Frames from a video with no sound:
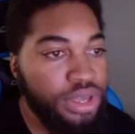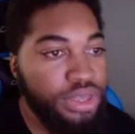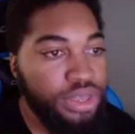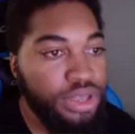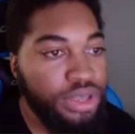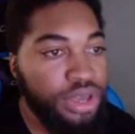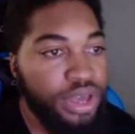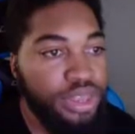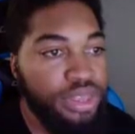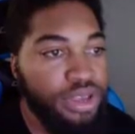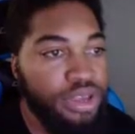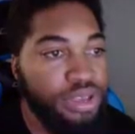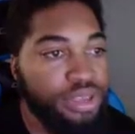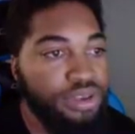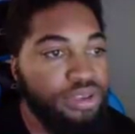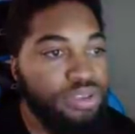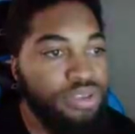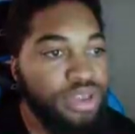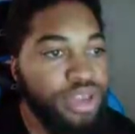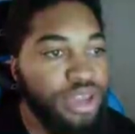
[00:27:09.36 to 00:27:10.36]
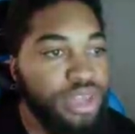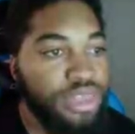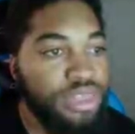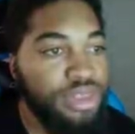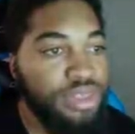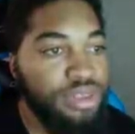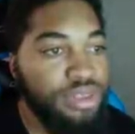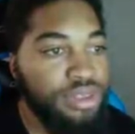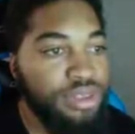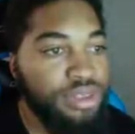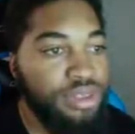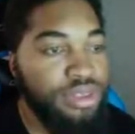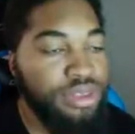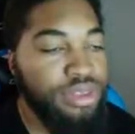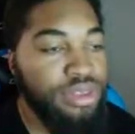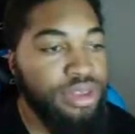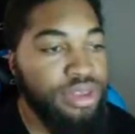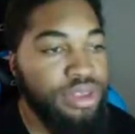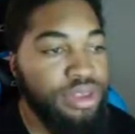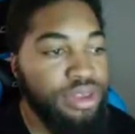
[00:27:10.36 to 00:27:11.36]
then you have to understand that
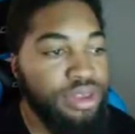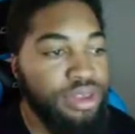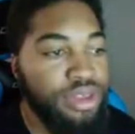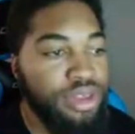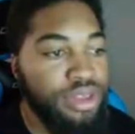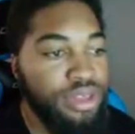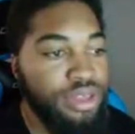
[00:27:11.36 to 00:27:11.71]
the